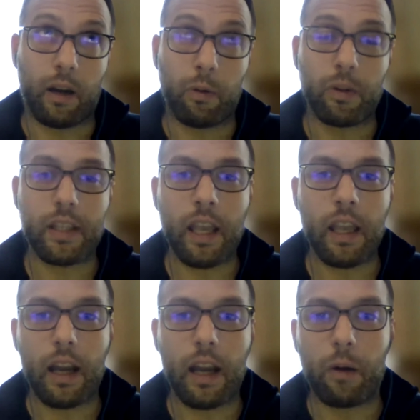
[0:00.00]
I would
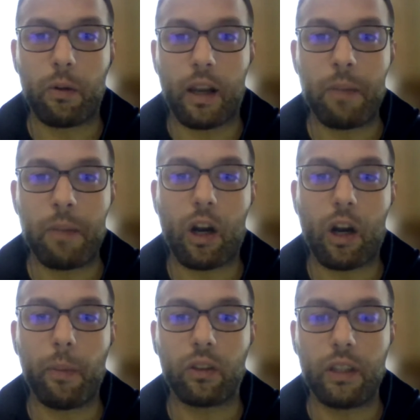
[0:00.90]
say, let me
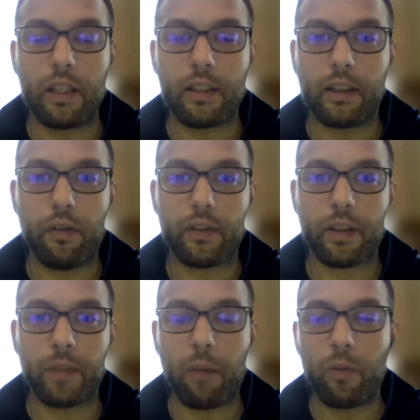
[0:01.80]
comment on this, that
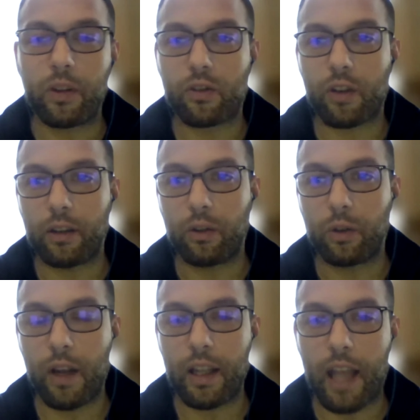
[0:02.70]
sometimes we tend to
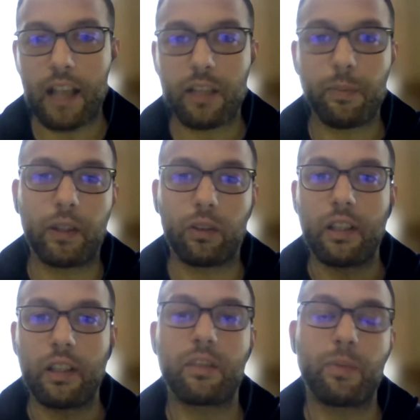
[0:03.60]
create expert
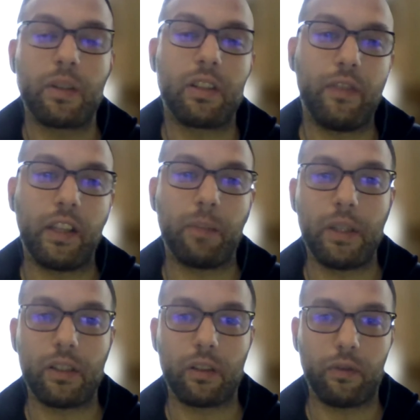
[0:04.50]
on each specific
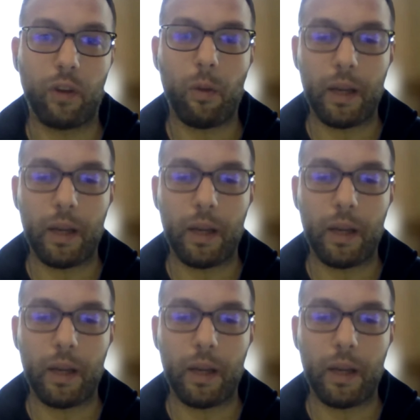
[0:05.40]
piece of law,